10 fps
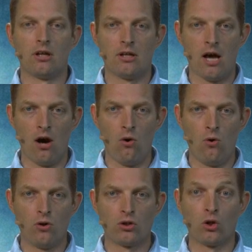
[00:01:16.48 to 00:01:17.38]
Now,
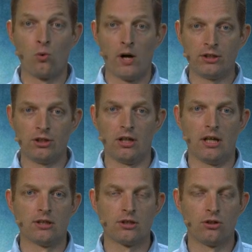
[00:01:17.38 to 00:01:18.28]
the question
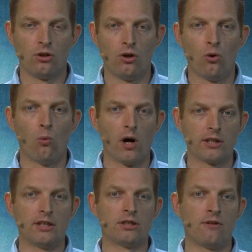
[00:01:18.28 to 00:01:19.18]
is, what
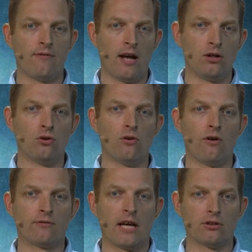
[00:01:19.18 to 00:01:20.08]
is the value
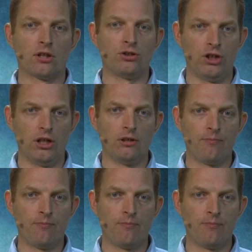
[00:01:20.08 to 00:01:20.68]
of delta G?